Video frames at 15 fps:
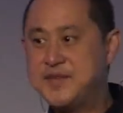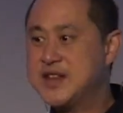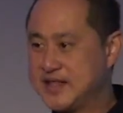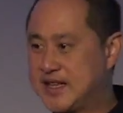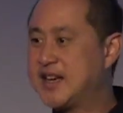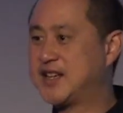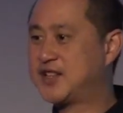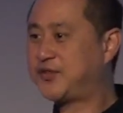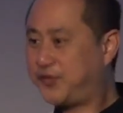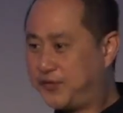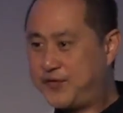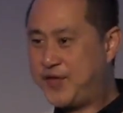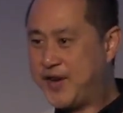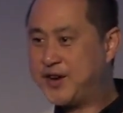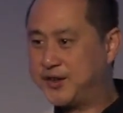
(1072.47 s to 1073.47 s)
that is
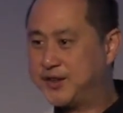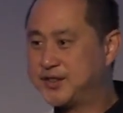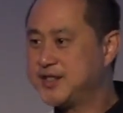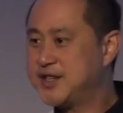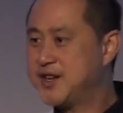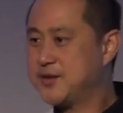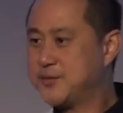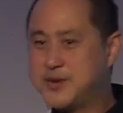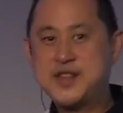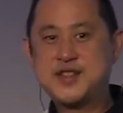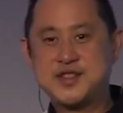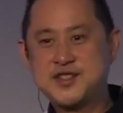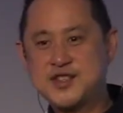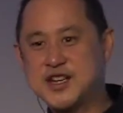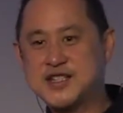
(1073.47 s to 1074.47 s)
filled
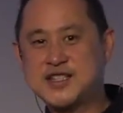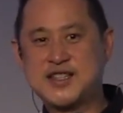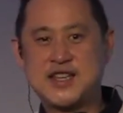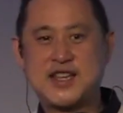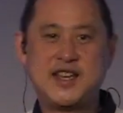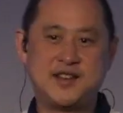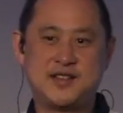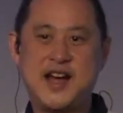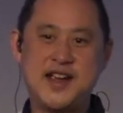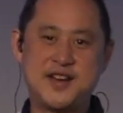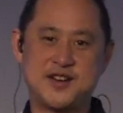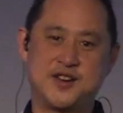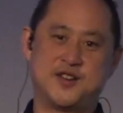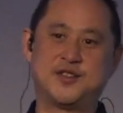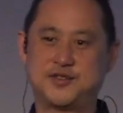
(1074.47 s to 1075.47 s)
with just the, I don't know,